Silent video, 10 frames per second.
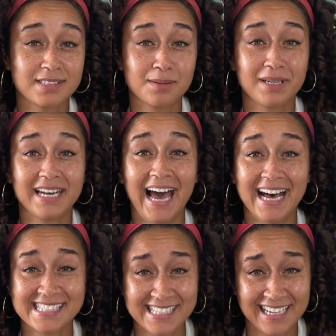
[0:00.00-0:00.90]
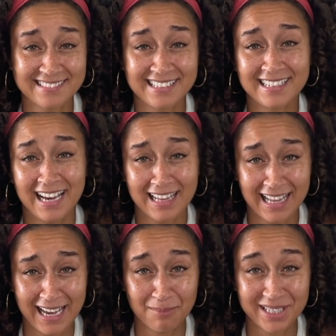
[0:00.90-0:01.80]
to be an asset and not a
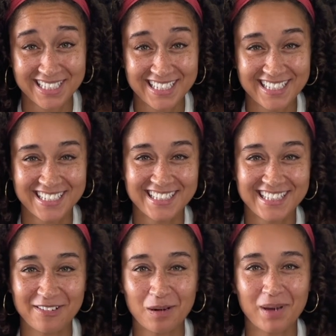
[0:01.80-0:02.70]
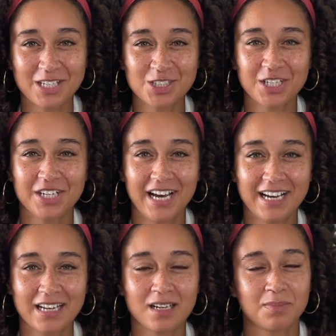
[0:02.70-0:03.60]
liability. They want to make sure you're not
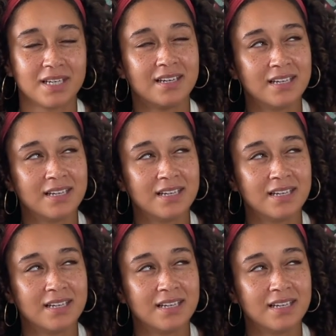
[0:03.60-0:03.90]
going to be